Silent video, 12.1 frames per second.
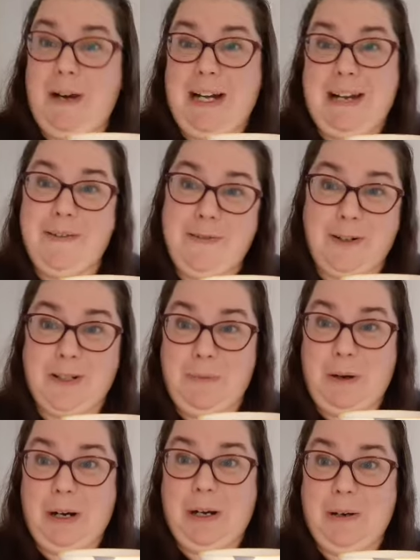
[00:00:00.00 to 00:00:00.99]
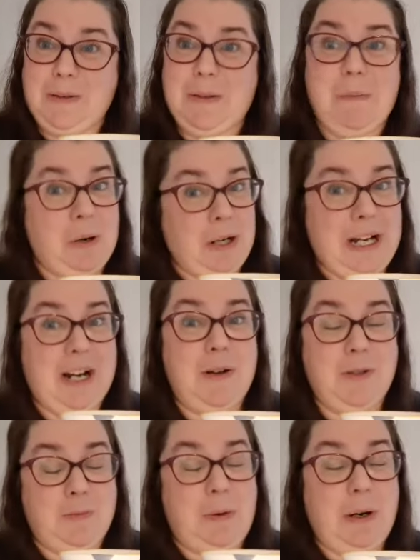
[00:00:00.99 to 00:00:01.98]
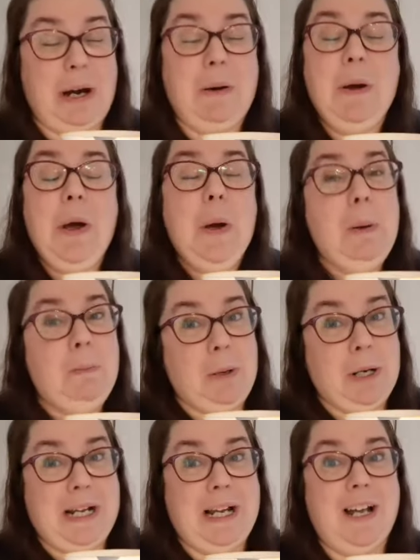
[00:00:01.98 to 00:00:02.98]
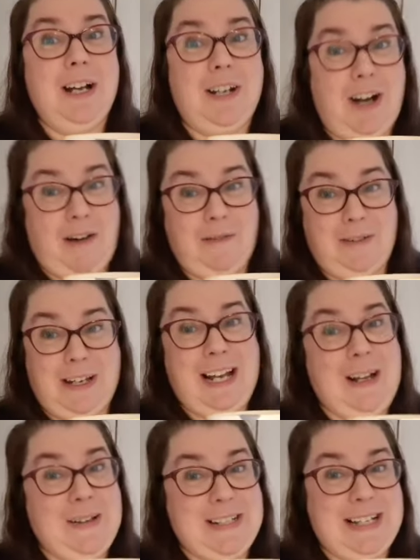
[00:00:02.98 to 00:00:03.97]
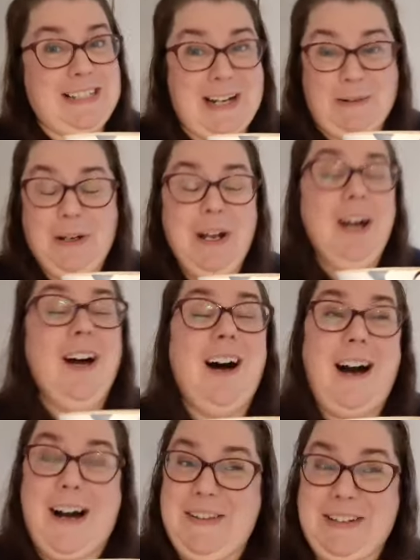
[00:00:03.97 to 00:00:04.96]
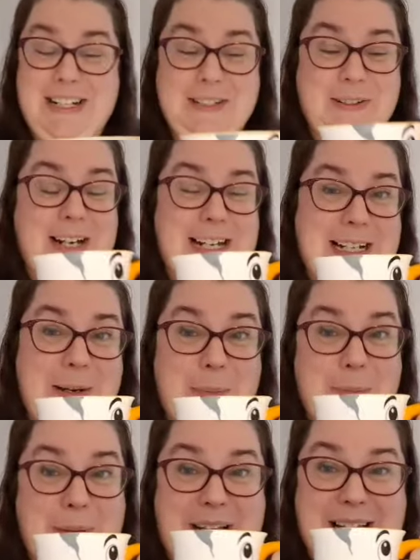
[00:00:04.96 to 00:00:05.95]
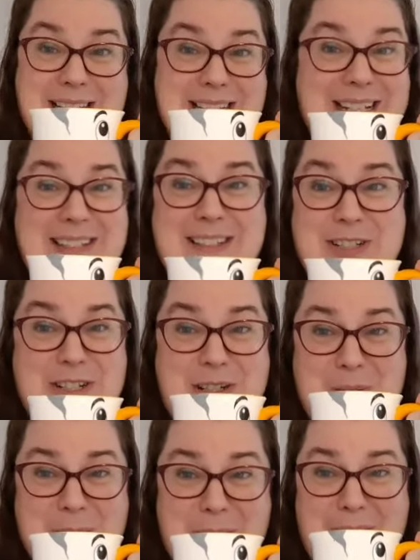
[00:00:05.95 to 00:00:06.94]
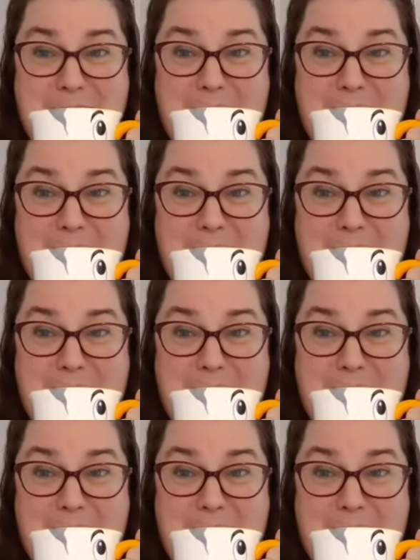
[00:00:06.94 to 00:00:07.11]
ready for tomorrow's morning tomorrow morning coffee. How's that sound? I think that's a great idea because he's such a cute mug.